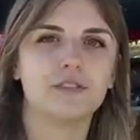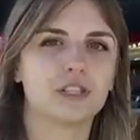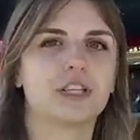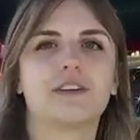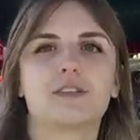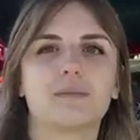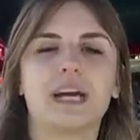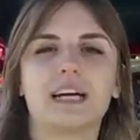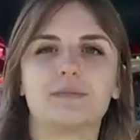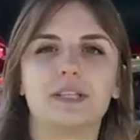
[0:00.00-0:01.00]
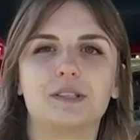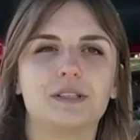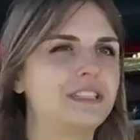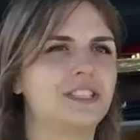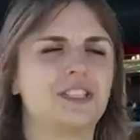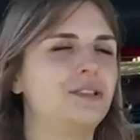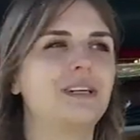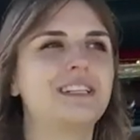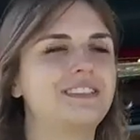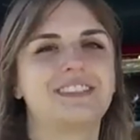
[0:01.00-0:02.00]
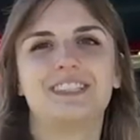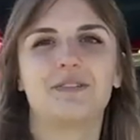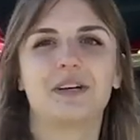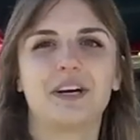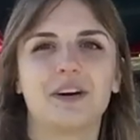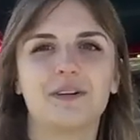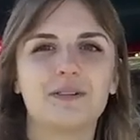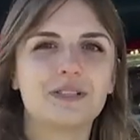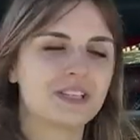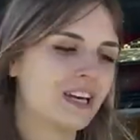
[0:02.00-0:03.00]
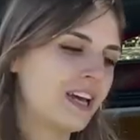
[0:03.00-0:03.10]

just like if somebody asks me it, just do it, see where it goes,